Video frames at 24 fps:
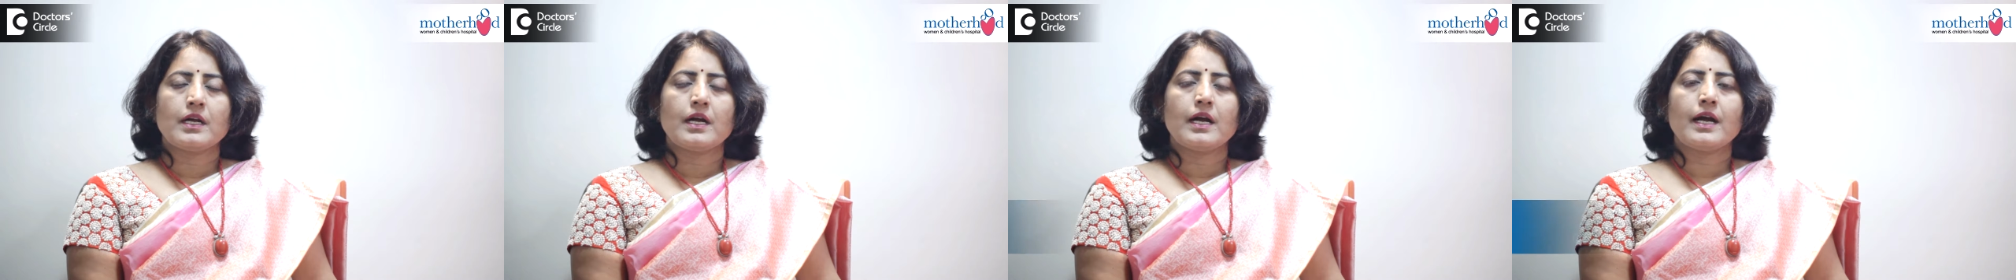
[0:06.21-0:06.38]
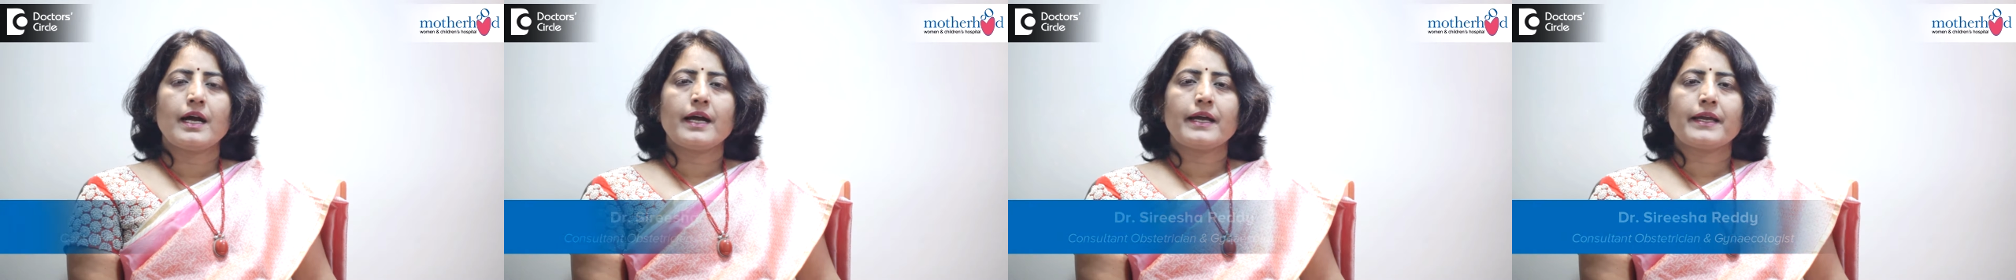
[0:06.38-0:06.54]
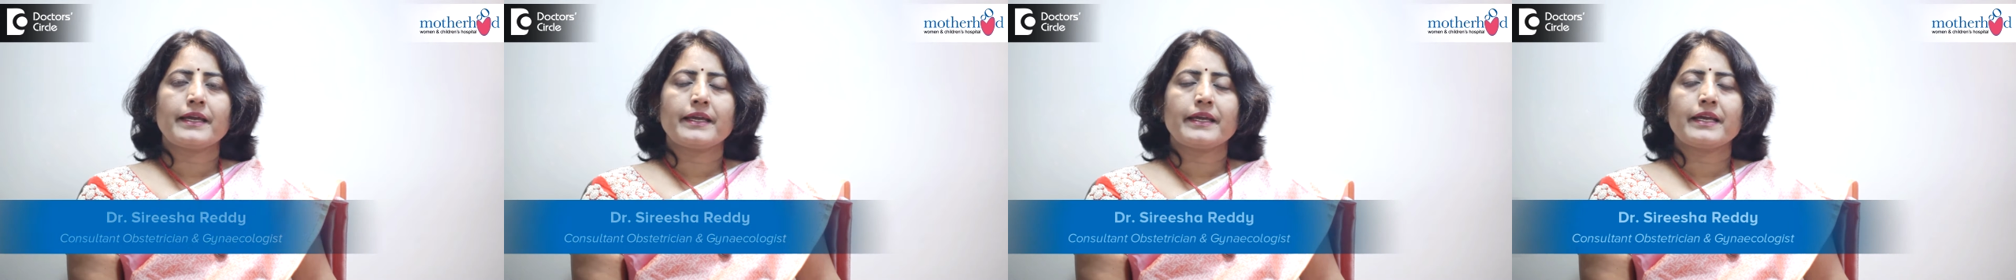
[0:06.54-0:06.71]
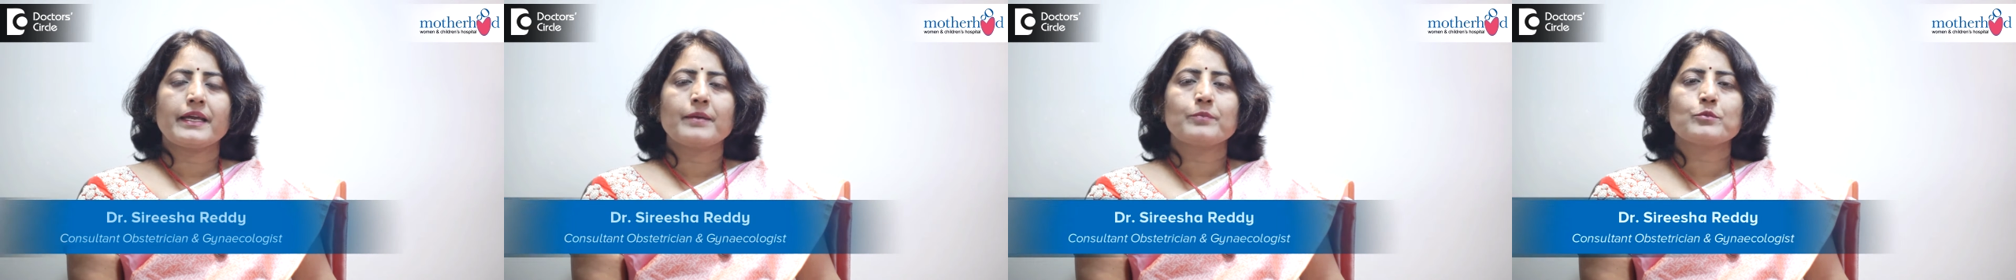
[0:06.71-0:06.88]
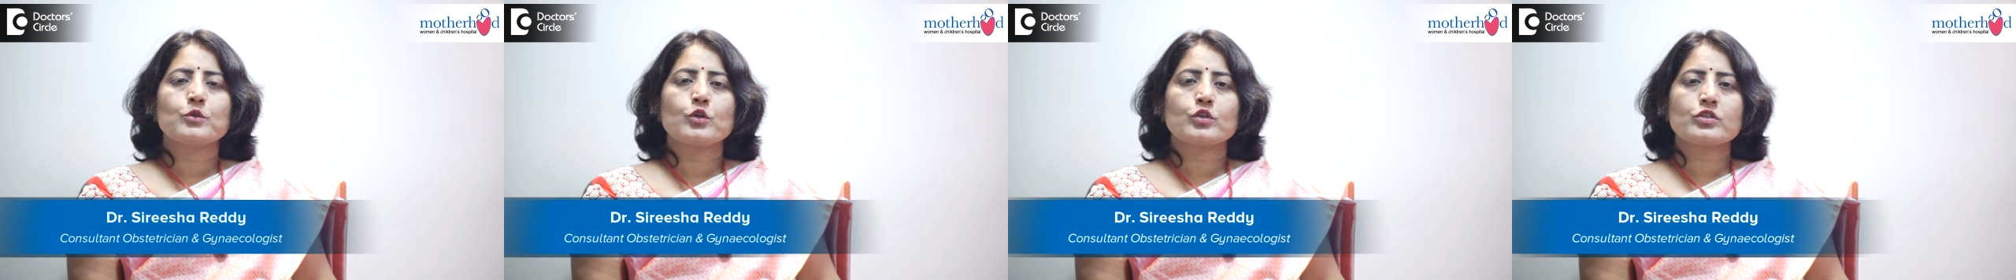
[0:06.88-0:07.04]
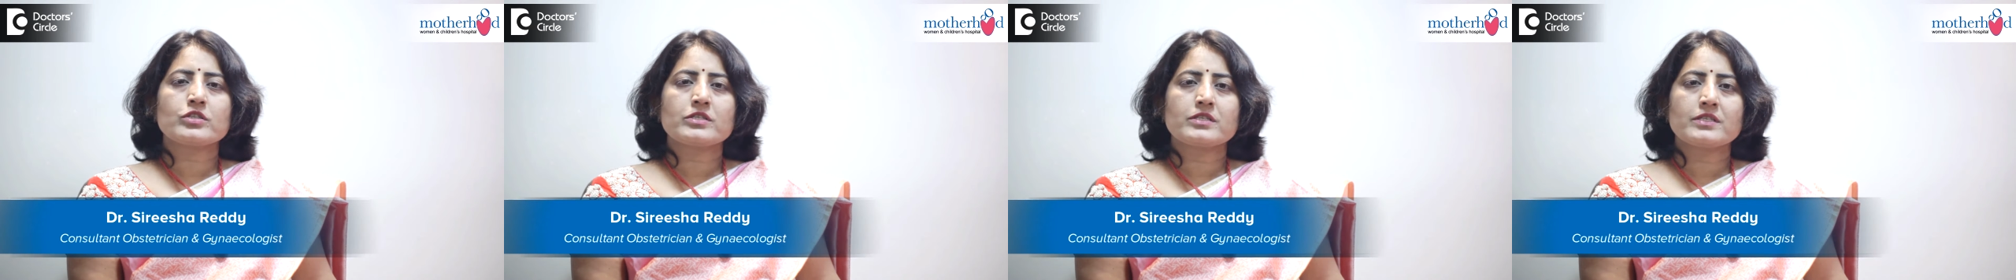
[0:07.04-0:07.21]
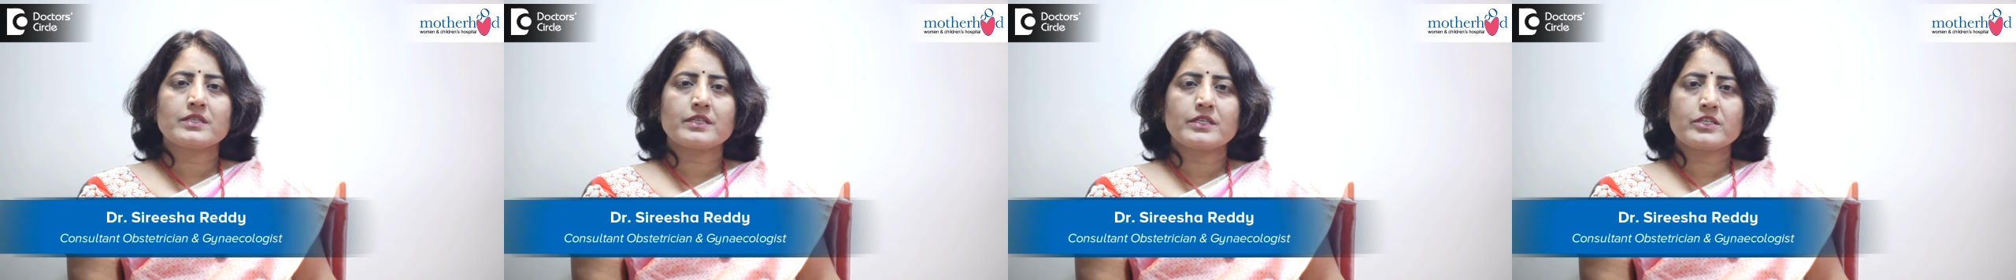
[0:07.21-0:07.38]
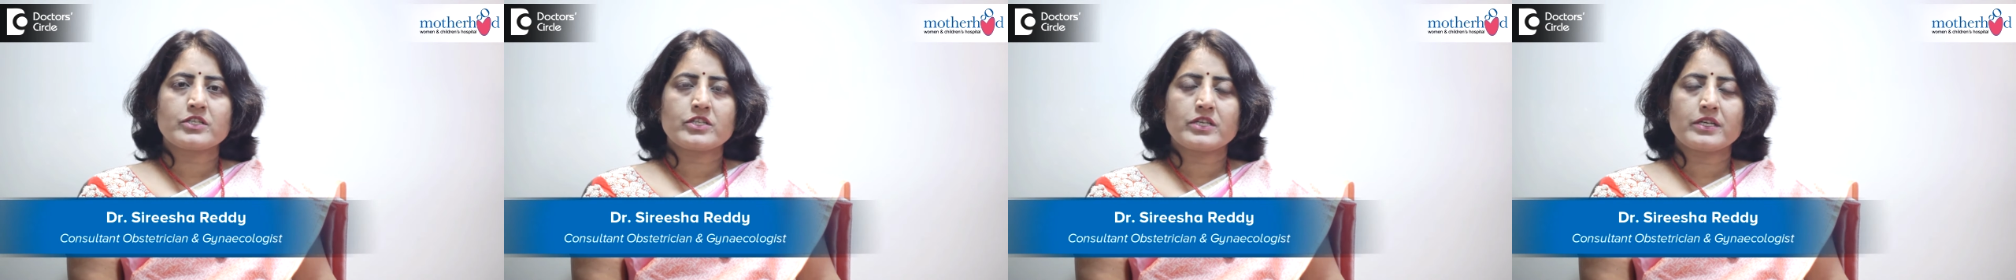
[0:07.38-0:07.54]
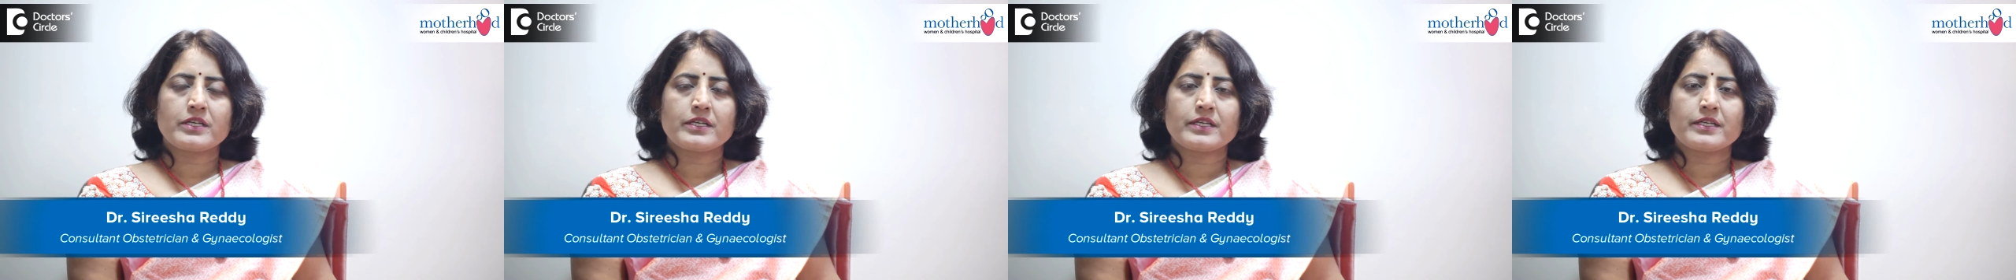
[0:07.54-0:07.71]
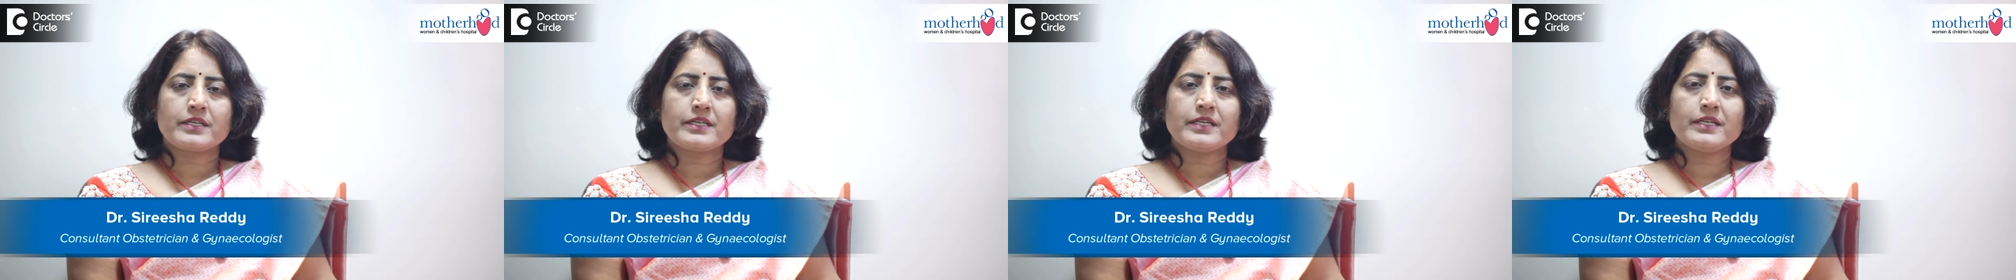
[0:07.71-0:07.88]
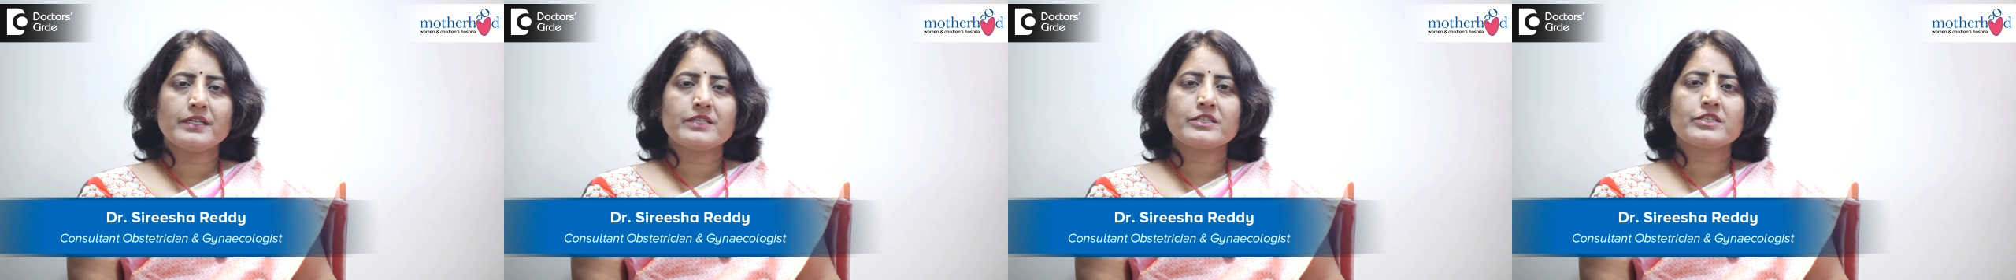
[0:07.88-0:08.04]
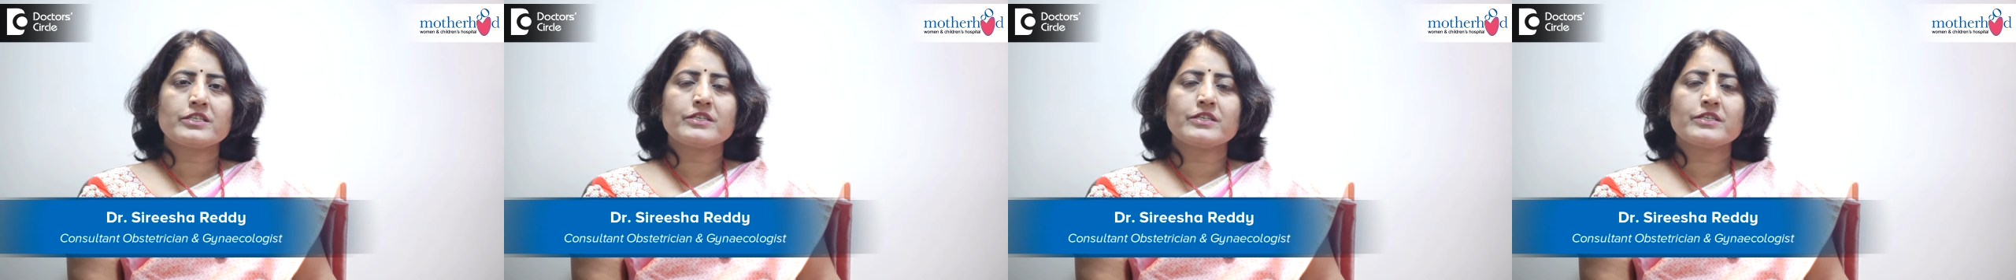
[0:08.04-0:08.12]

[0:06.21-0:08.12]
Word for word: Hi, I'm Dr. Sireesha Reddy,